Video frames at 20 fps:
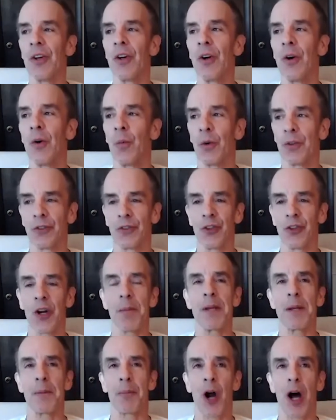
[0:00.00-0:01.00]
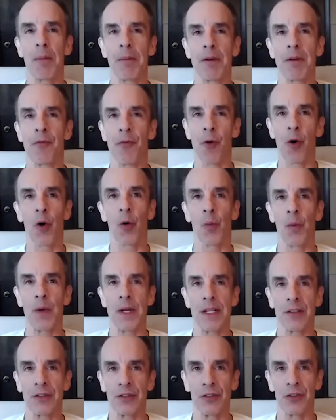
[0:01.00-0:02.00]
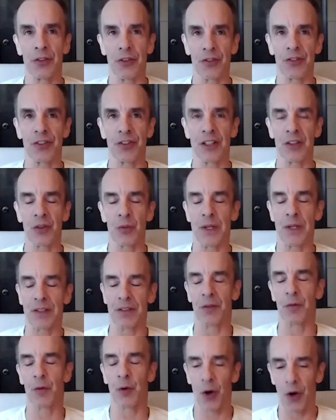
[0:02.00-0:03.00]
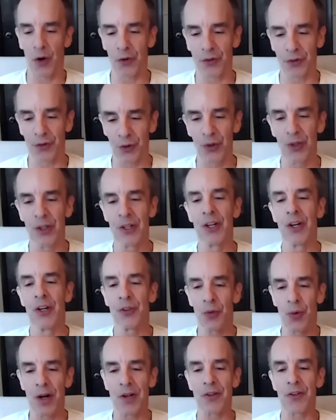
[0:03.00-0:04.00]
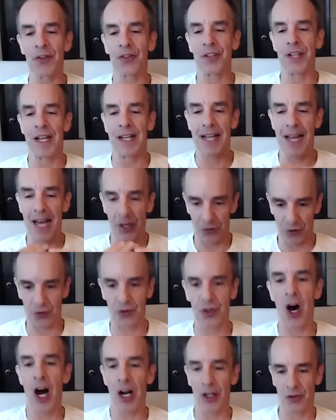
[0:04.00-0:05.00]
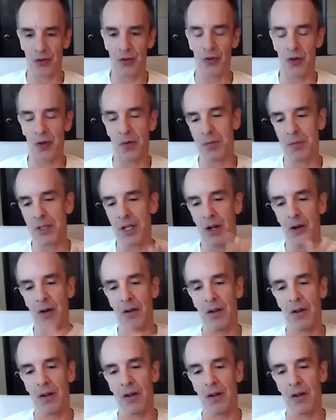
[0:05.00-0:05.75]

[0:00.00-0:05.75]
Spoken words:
which took me probably 4 weeks to 6 weeks of rehearsal to understand how to talk to them, you know.